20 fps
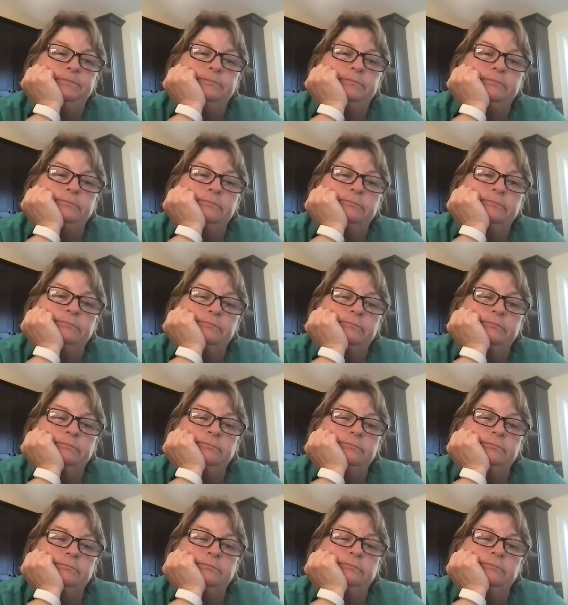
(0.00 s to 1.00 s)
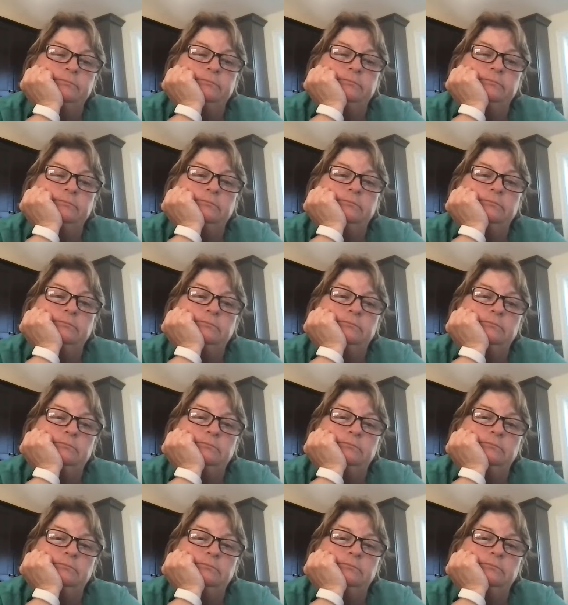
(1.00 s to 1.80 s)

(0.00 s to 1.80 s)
Nobody speaks.